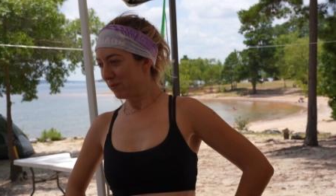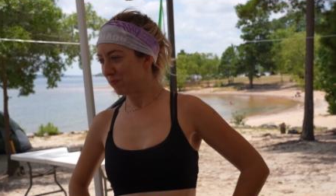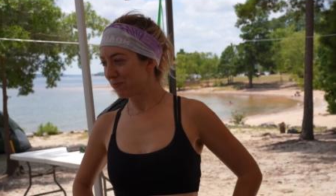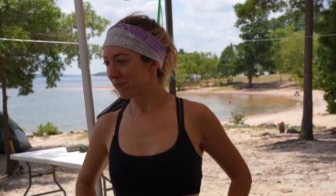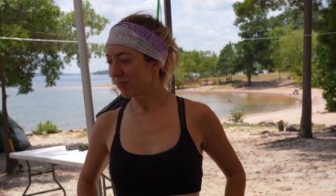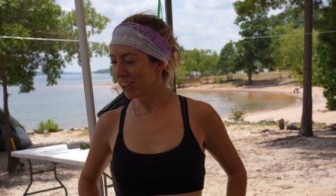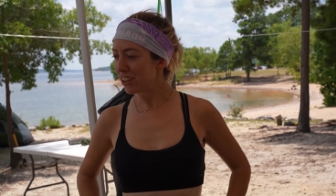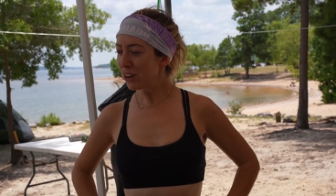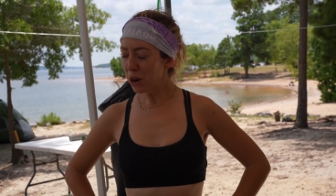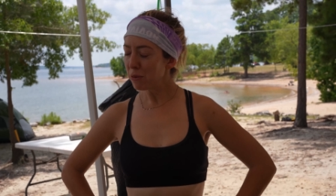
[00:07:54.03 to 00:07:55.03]
Right.
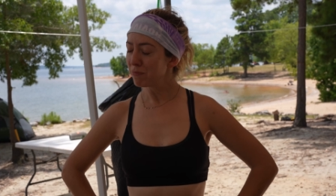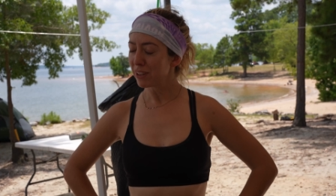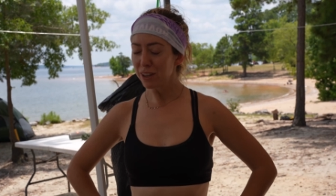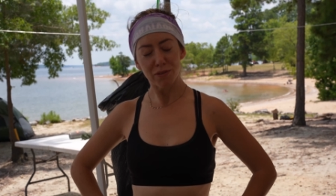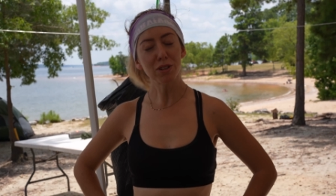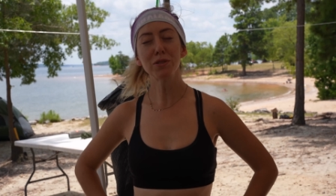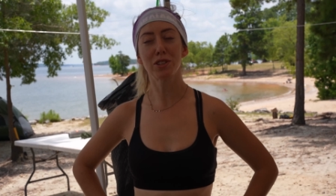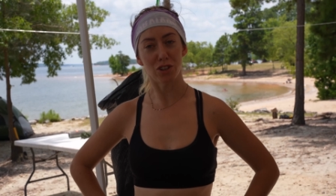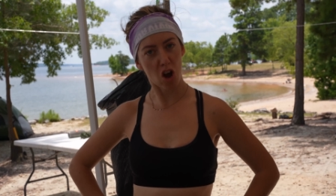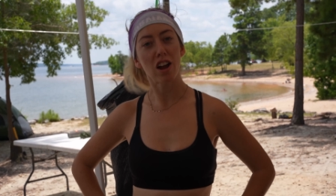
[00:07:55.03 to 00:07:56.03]
You this
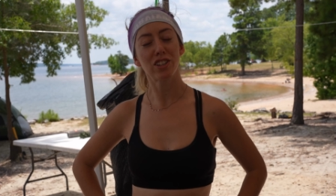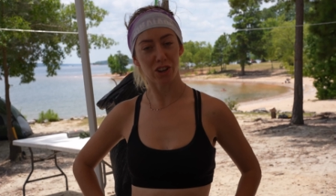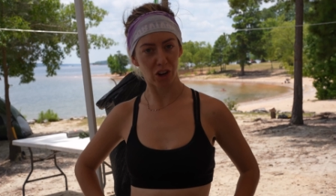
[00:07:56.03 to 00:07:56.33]
feels not